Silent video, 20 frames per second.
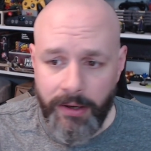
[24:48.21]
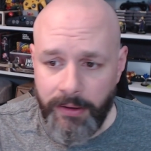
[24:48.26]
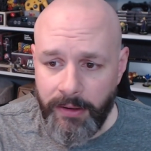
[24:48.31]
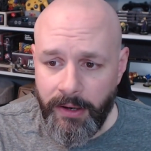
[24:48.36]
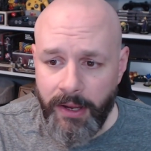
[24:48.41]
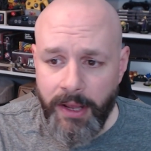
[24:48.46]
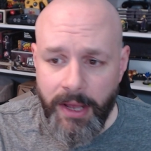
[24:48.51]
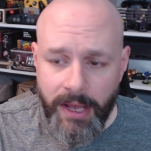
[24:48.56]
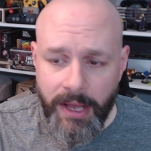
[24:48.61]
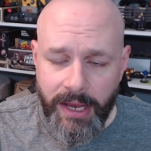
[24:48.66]

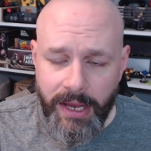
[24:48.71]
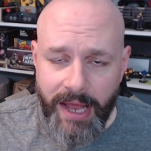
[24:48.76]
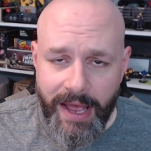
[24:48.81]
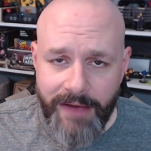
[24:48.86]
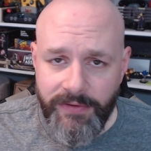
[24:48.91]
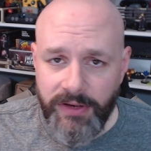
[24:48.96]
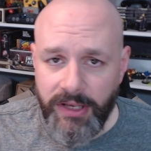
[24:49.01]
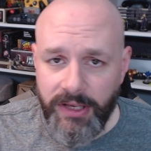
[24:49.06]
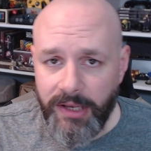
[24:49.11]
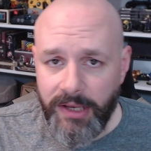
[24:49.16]
And
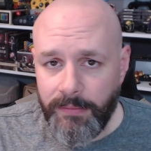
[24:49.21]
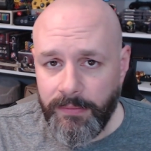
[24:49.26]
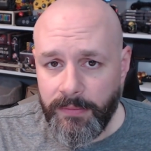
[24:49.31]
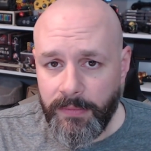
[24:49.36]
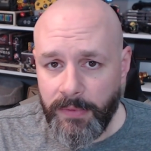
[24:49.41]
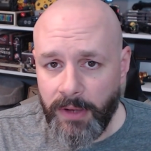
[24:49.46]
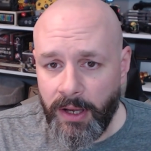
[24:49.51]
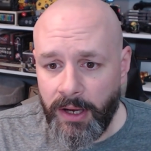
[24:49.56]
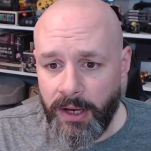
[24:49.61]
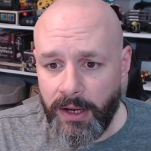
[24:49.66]
having
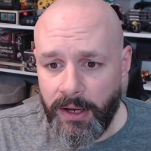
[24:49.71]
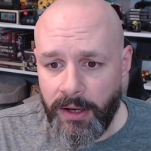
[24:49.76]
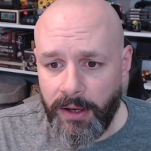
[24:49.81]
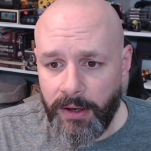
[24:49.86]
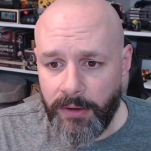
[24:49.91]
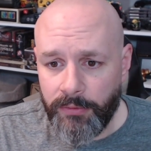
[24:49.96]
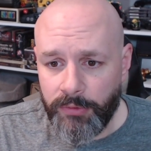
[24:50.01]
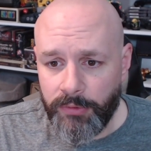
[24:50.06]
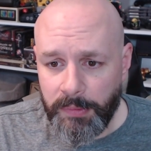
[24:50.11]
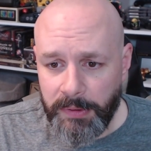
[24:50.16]
him
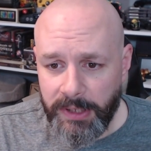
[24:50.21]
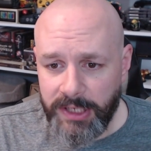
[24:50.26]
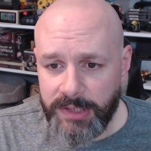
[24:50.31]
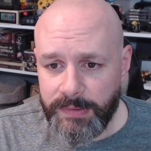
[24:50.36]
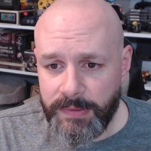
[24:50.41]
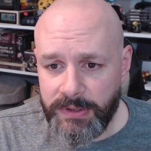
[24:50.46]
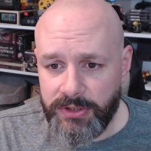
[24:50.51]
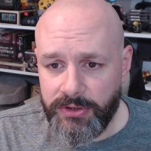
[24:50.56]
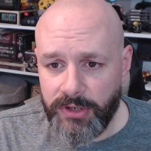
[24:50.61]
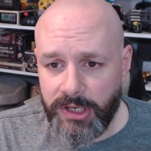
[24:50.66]

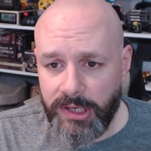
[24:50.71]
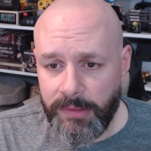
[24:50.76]
replace Mr.